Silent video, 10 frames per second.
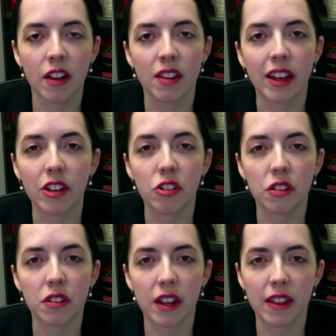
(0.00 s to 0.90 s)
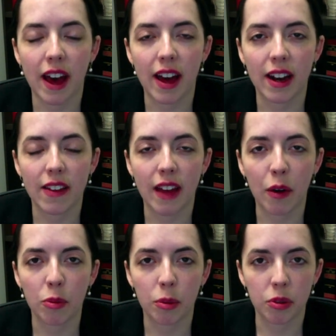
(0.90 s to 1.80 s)
they could just say that, and that
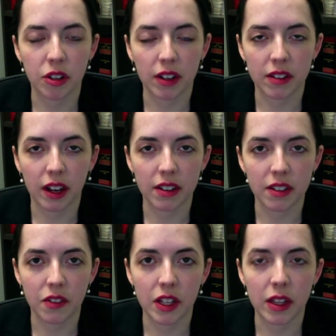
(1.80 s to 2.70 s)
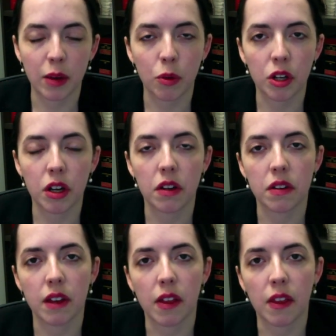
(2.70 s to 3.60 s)
would be protected activity. They wouldn't need to
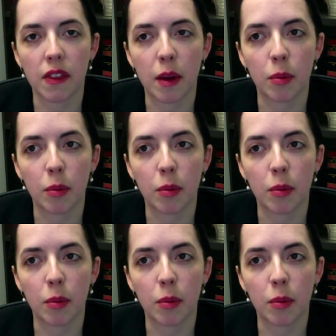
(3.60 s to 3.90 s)
say that they